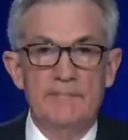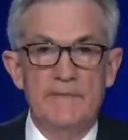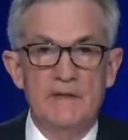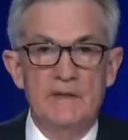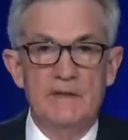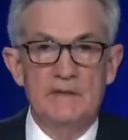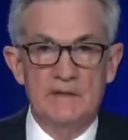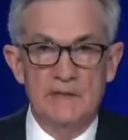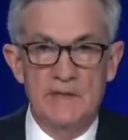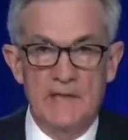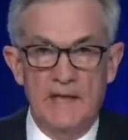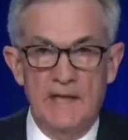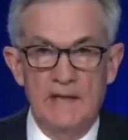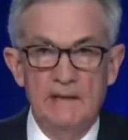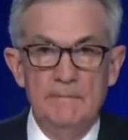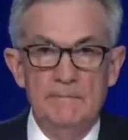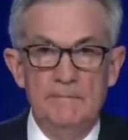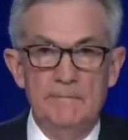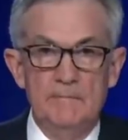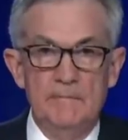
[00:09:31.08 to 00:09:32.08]
to
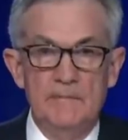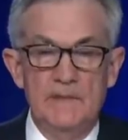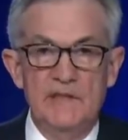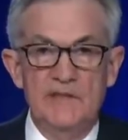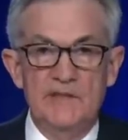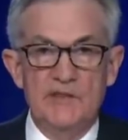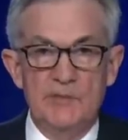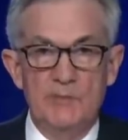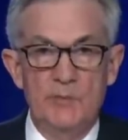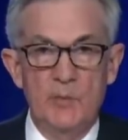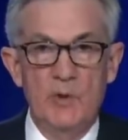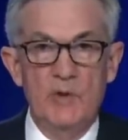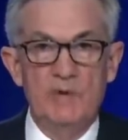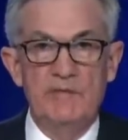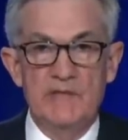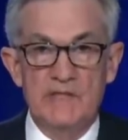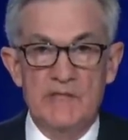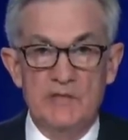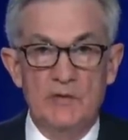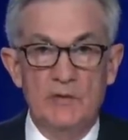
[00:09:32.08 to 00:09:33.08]
meet the
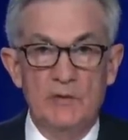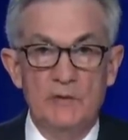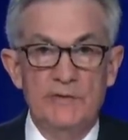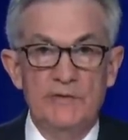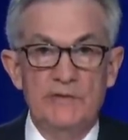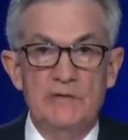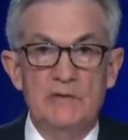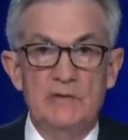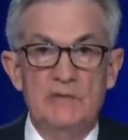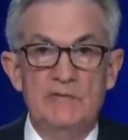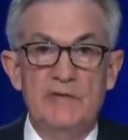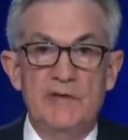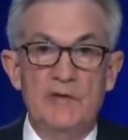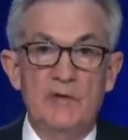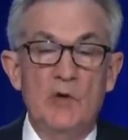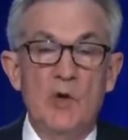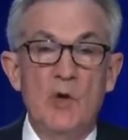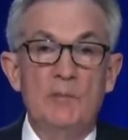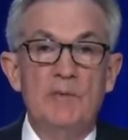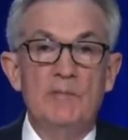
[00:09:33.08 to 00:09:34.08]
inflation target of the
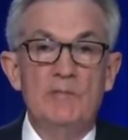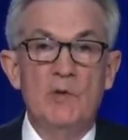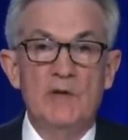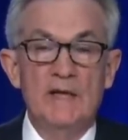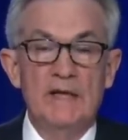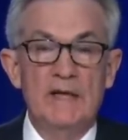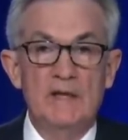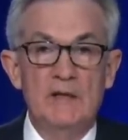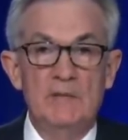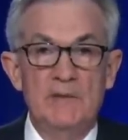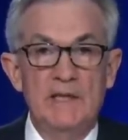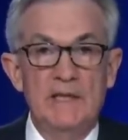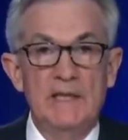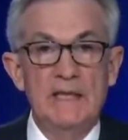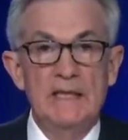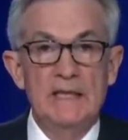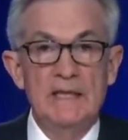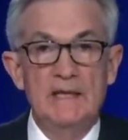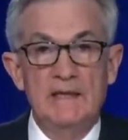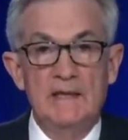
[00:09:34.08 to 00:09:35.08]
Fed, you've got to
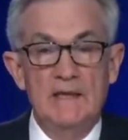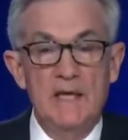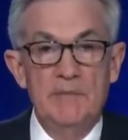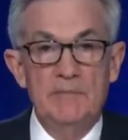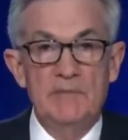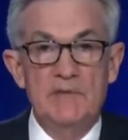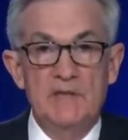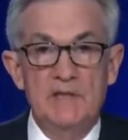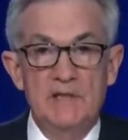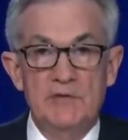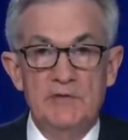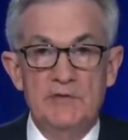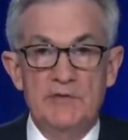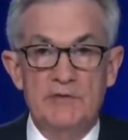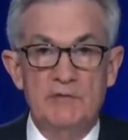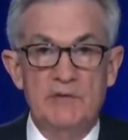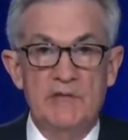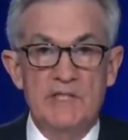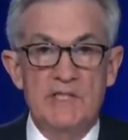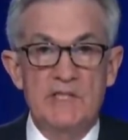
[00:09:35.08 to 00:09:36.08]
change the federal
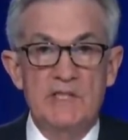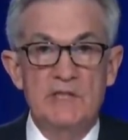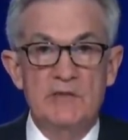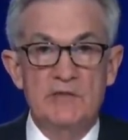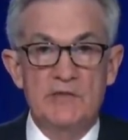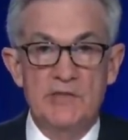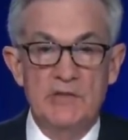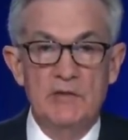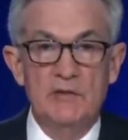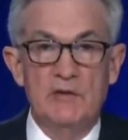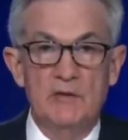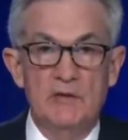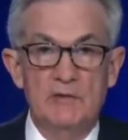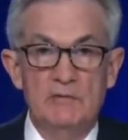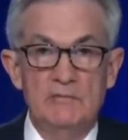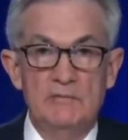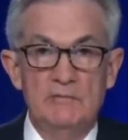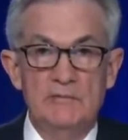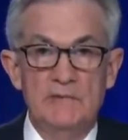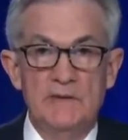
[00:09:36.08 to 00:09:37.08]
funds rate in a
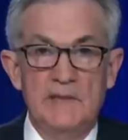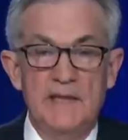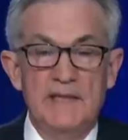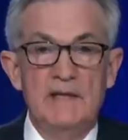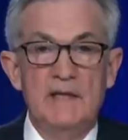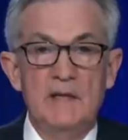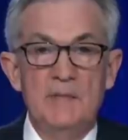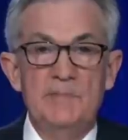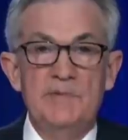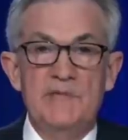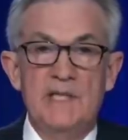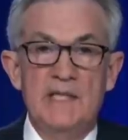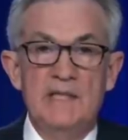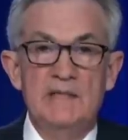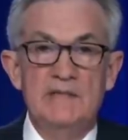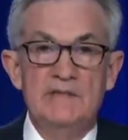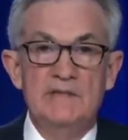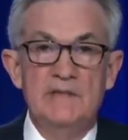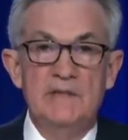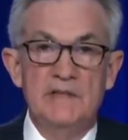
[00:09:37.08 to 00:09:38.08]
certain way to
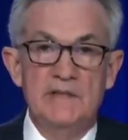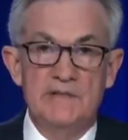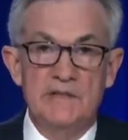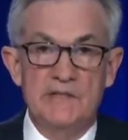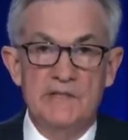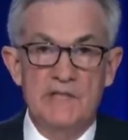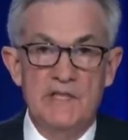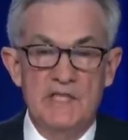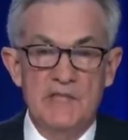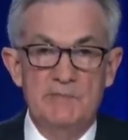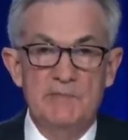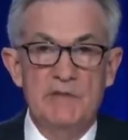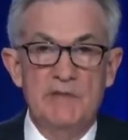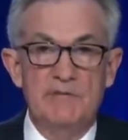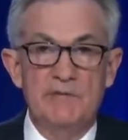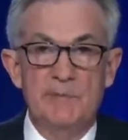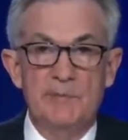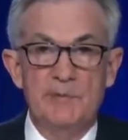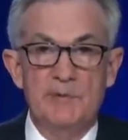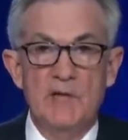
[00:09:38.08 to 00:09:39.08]
follow the so-called
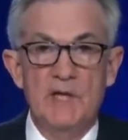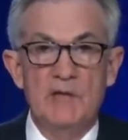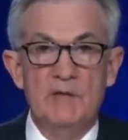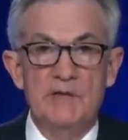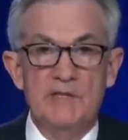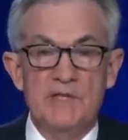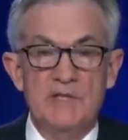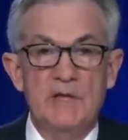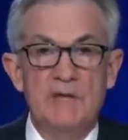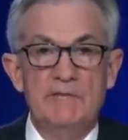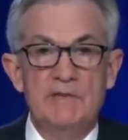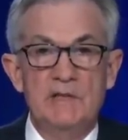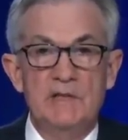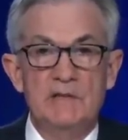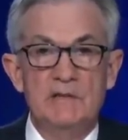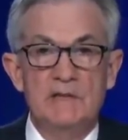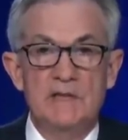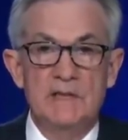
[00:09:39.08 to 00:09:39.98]
Taylor Rule. But,